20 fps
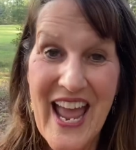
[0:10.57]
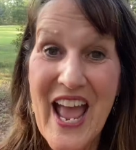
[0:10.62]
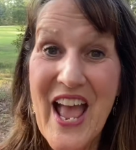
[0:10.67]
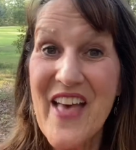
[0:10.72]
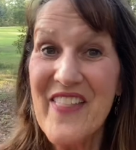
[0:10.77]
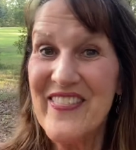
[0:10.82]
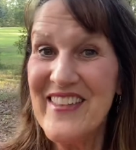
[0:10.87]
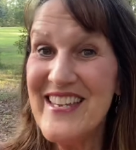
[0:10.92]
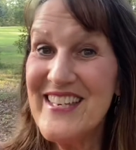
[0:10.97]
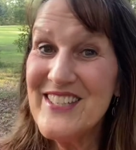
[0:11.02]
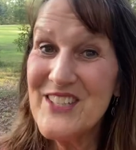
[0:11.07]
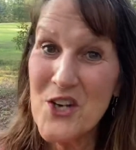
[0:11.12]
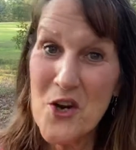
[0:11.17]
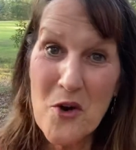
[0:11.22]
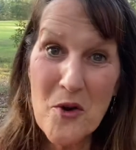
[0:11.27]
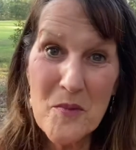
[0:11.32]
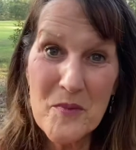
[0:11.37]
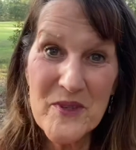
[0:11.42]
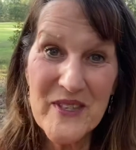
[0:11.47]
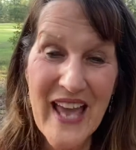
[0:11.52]
These
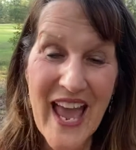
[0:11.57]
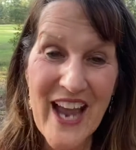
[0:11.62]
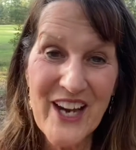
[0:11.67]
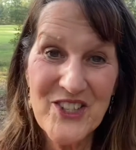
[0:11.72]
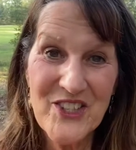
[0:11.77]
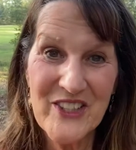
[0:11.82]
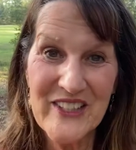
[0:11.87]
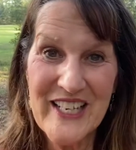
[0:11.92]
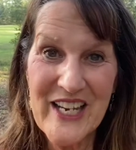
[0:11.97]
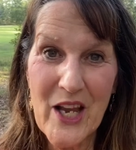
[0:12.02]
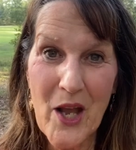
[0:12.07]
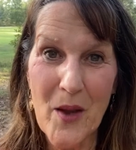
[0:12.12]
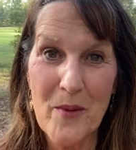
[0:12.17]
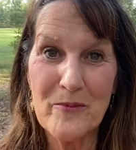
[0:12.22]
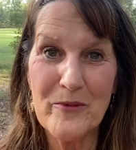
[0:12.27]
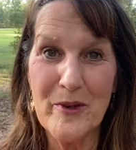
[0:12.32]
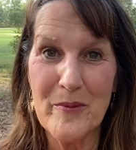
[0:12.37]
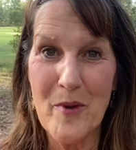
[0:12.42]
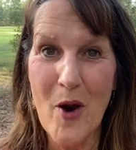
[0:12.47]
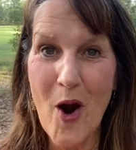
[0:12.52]
terms actually come
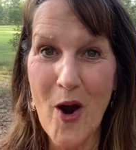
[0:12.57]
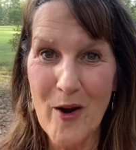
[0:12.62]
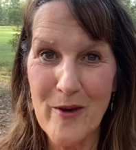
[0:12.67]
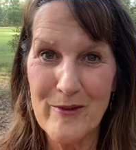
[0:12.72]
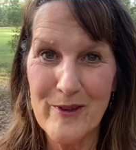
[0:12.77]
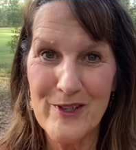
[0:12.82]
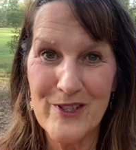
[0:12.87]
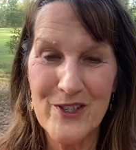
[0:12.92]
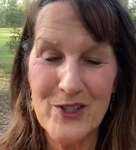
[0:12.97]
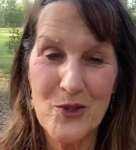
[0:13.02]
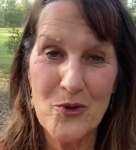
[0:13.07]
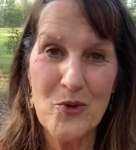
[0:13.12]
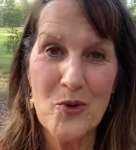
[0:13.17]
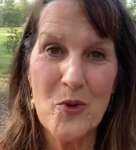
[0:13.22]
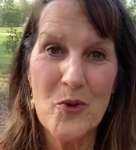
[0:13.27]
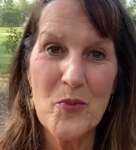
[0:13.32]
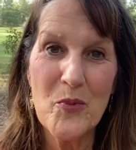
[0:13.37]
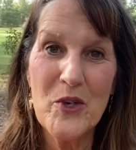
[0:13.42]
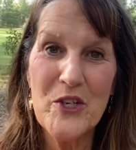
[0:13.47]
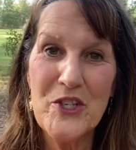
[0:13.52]
from Harvard
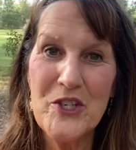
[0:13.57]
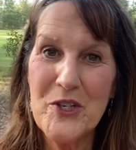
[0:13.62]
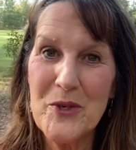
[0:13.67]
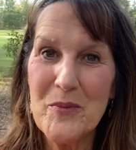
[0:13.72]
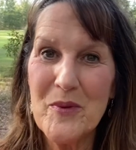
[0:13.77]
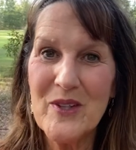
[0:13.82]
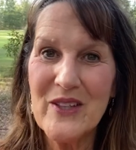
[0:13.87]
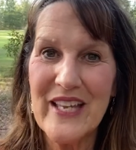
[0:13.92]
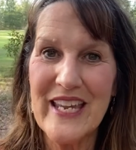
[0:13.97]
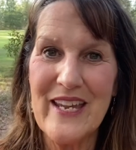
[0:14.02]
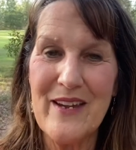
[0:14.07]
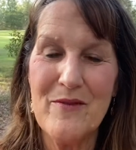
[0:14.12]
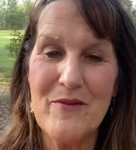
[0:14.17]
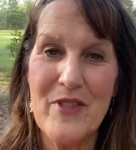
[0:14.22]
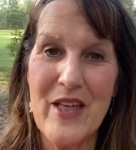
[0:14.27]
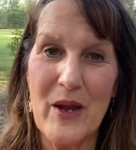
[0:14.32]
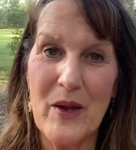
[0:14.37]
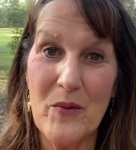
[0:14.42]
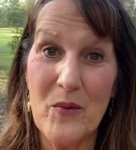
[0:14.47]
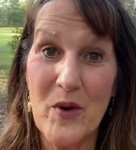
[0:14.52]
School. Would you believe
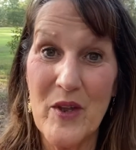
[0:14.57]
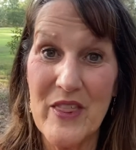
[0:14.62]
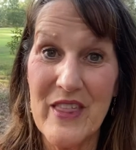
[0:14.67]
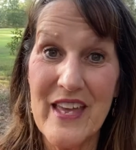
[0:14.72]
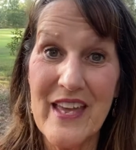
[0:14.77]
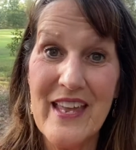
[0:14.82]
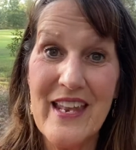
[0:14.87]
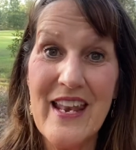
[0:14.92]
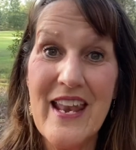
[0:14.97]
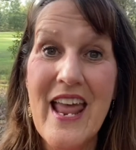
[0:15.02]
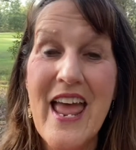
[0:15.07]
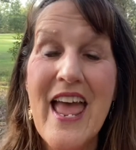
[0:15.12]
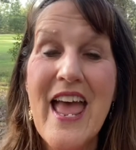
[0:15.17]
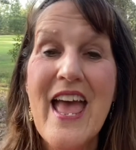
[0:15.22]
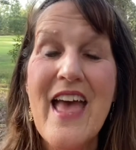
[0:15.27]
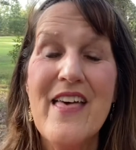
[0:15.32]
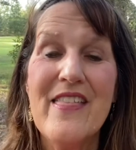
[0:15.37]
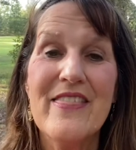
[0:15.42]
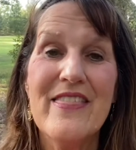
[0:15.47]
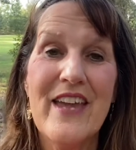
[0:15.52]
that within
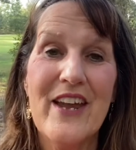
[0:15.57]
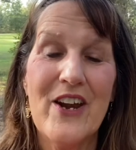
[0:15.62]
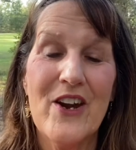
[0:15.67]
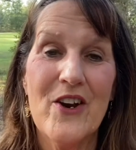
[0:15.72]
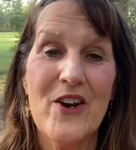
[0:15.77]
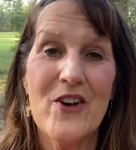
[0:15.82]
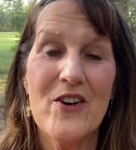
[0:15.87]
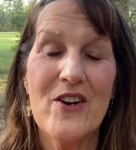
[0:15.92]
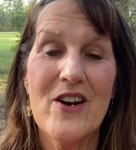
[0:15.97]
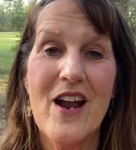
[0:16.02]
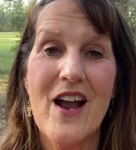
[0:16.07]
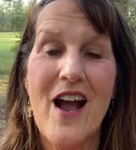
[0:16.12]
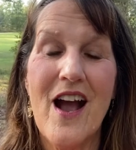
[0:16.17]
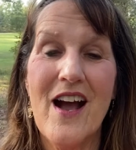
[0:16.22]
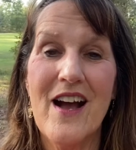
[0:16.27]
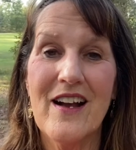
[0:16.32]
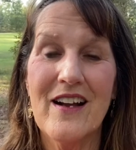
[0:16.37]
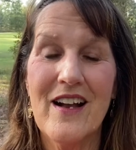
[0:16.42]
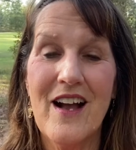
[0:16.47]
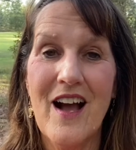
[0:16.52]
their
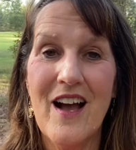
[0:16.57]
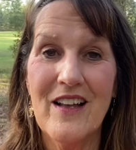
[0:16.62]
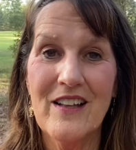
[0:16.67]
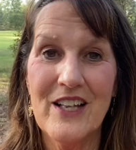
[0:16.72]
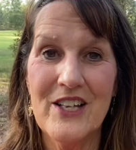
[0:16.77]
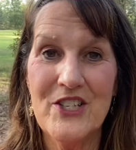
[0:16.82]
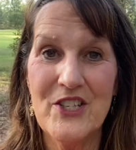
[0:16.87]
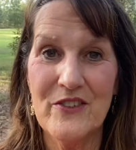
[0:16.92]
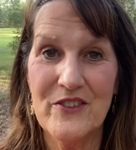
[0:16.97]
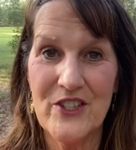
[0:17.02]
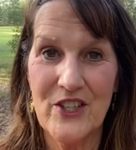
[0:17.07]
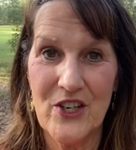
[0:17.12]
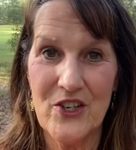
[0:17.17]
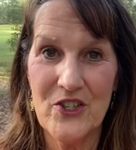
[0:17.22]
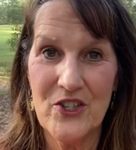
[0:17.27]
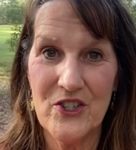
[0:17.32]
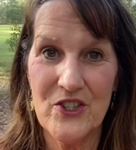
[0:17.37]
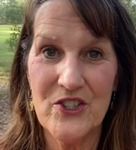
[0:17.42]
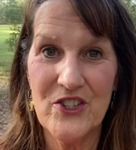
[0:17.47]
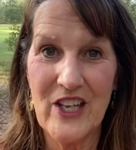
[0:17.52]
College of
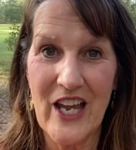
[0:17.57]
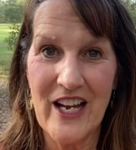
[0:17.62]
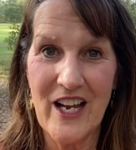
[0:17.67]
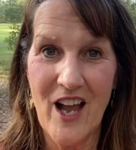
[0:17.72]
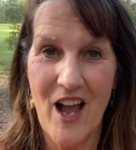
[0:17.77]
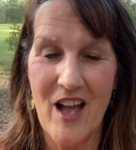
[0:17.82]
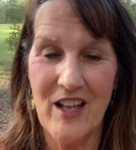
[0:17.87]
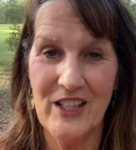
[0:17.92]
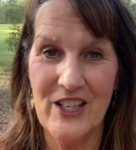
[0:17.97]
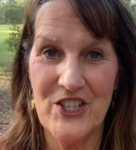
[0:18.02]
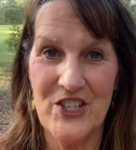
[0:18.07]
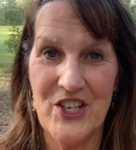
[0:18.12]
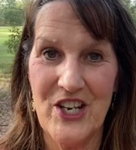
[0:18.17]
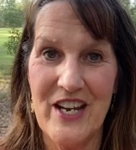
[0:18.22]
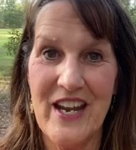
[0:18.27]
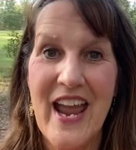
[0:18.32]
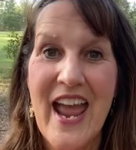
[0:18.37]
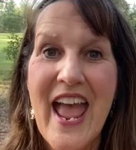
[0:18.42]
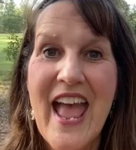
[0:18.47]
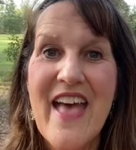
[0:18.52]
Social
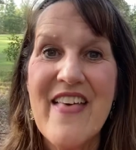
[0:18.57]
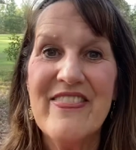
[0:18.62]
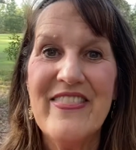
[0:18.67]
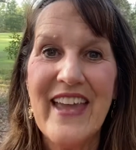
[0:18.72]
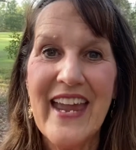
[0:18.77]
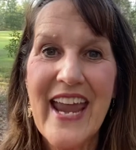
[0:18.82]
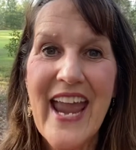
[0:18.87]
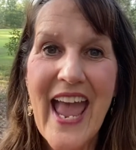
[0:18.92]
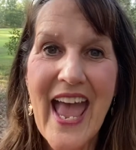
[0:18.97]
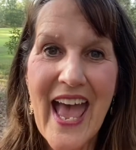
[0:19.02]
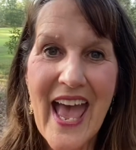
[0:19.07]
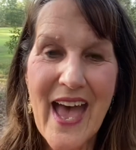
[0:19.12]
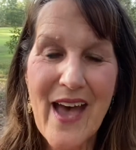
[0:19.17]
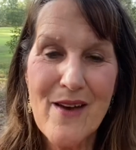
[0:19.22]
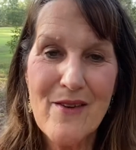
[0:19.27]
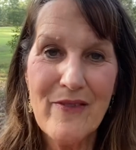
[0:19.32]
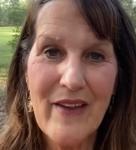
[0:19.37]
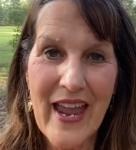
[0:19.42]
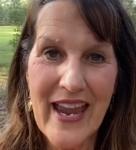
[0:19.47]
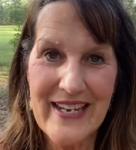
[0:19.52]
Psychology, they
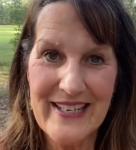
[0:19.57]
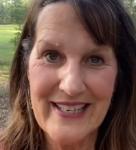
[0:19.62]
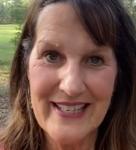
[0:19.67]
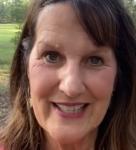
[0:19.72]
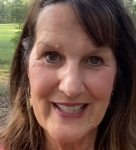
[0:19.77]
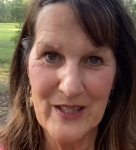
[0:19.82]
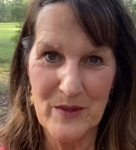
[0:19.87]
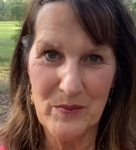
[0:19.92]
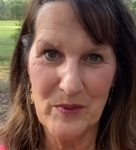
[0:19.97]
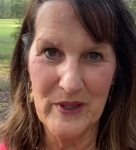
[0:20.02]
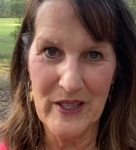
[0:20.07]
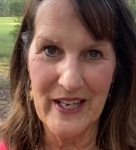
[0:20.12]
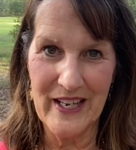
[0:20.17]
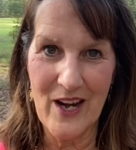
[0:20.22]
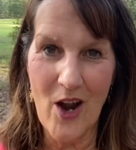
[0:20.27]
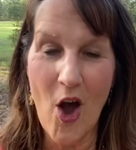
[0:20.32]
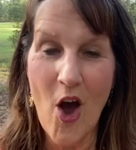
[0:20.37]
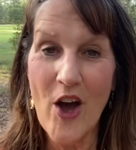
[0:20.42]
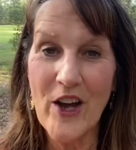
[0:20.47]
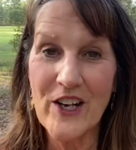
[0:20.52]
have a discipline
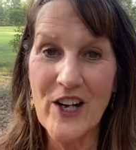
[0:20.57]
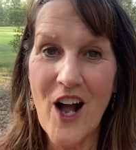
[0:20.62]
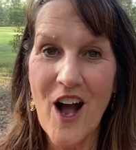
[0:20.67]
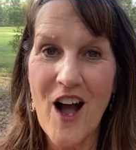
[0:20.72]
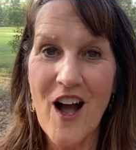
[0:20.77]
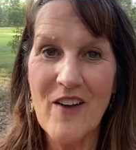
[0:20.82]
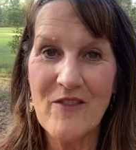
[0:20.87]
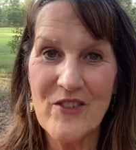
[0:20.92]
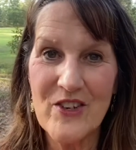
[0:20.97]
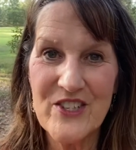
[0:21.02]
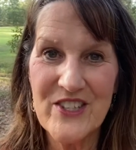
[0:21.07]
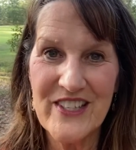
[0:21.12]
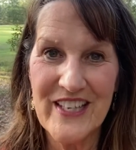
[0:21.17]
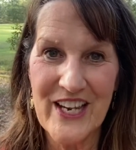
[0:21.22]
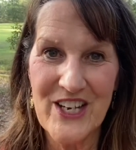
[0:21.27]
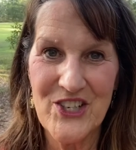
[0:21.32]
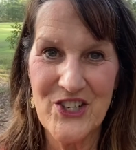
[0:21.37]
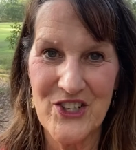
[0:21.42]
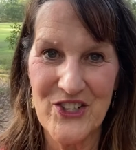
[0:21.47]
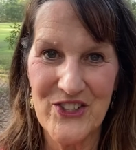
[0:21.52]
on
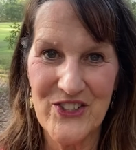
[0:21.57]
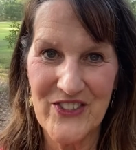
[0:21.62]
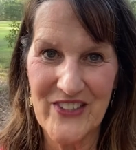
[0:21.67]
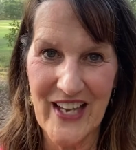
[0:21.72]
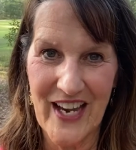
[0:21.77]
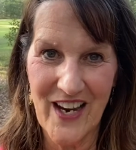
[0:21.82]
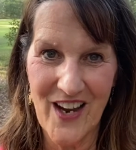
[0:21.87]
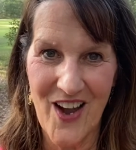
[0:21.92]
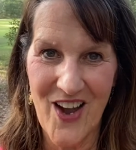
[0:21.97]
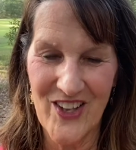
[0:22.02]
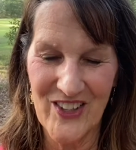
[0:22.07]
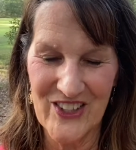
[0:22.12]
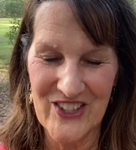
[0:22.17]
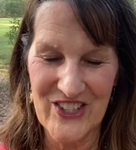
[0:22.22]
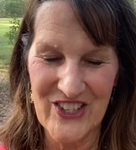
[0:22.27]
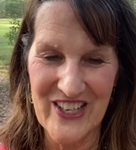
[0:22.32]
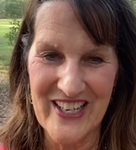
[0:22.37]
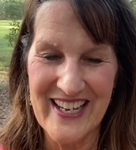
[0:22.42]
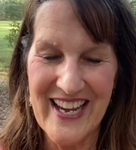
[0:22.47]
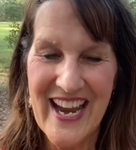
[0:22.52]
conversational psychology?